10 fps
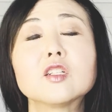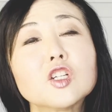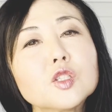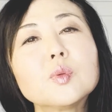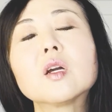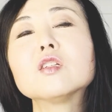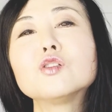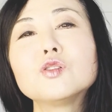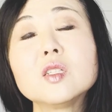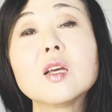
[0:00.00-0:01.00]
just because
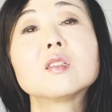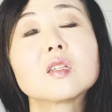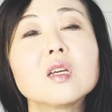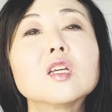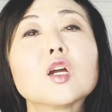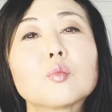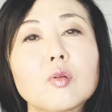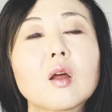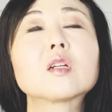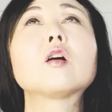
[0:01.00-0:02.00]
you see a skincare
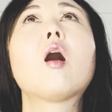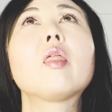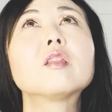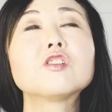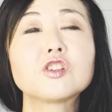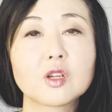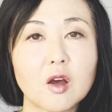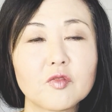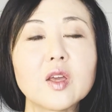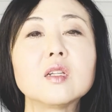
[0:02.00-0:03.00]
product on the
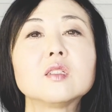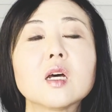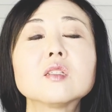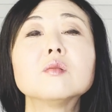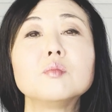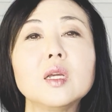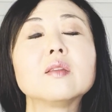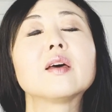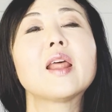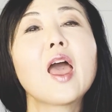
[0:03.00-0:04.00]
shelf, it doesn't mean
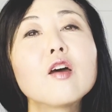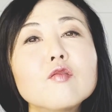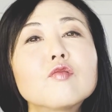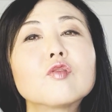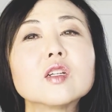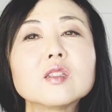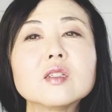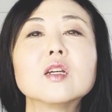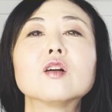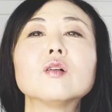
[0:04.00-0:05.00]
that every
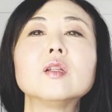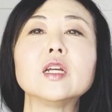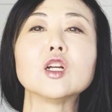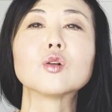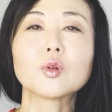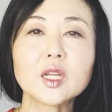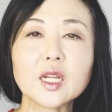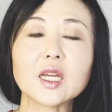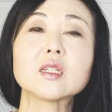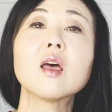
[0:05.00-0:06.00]
single
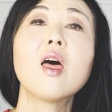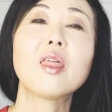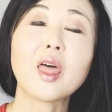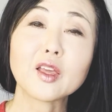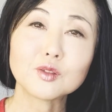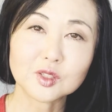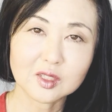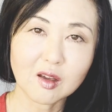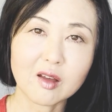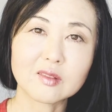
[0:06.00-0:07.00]
ingredient that you
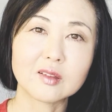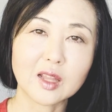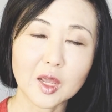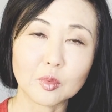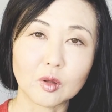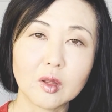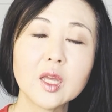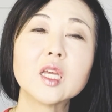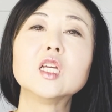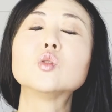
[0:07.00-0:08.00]
see on the label
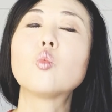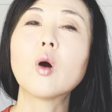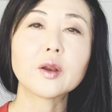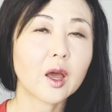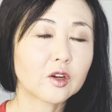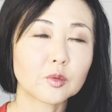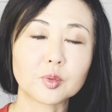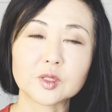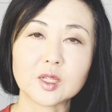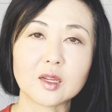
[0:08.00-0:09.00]
is one hundred
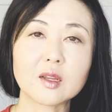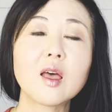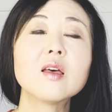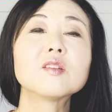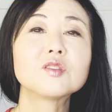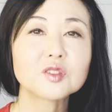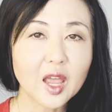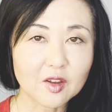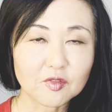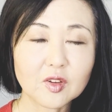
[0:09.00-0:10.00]
percent
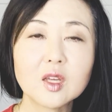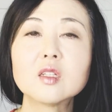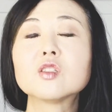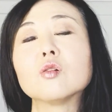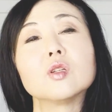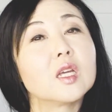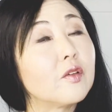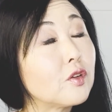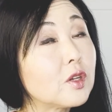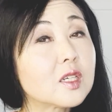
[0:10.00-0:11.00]
safe. So to
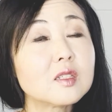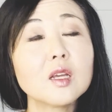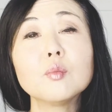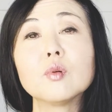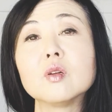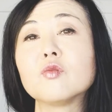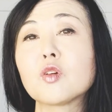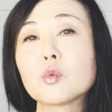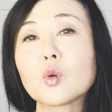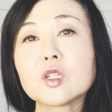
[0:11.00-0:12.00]
give you an example, in
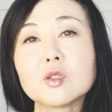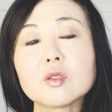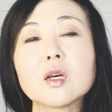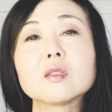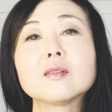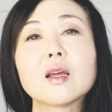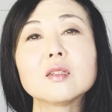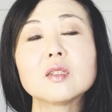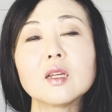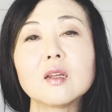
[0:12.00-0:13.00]
February two thousand
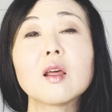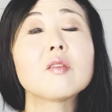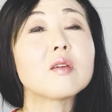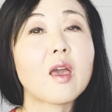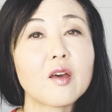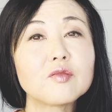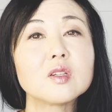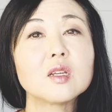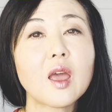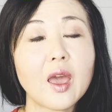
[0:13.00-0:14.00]
nineteen, the F
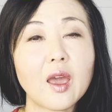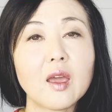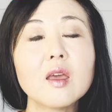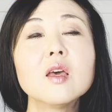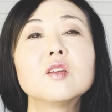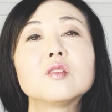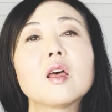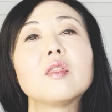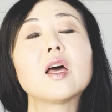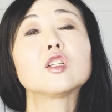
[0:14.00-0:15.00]
D A
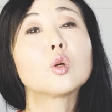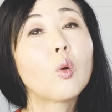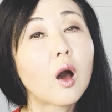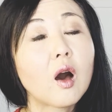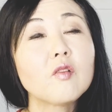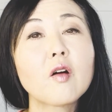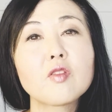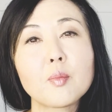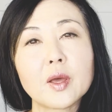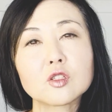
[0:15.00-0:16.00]
said that twelve of
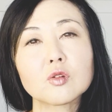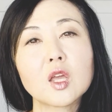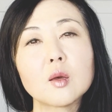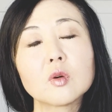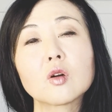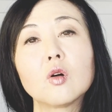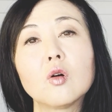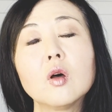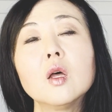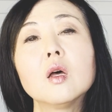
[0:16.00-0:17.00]
the
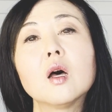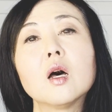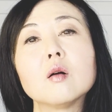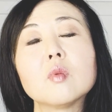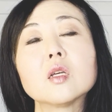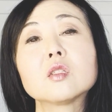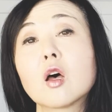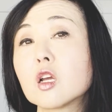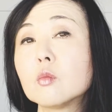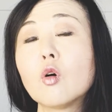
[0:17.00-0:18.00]
petrochemical um,
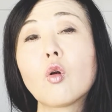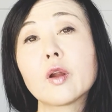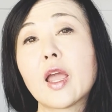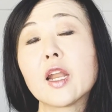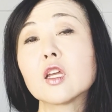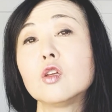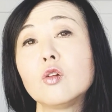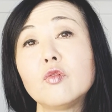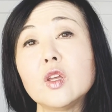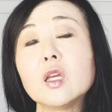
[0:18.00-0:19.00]
soluble organic
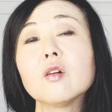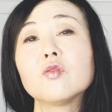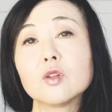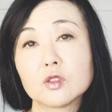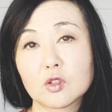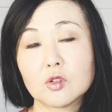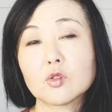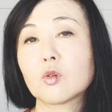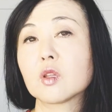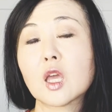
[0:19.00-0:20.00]
U V filters,
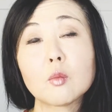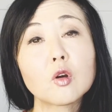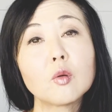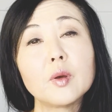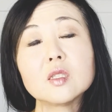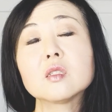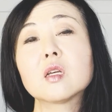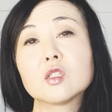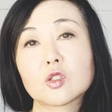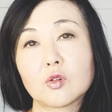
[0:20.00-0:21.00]
or the chemical-based
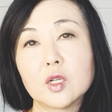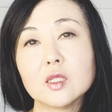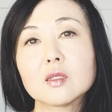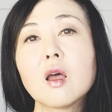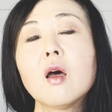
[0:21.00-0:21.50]
sunscreens,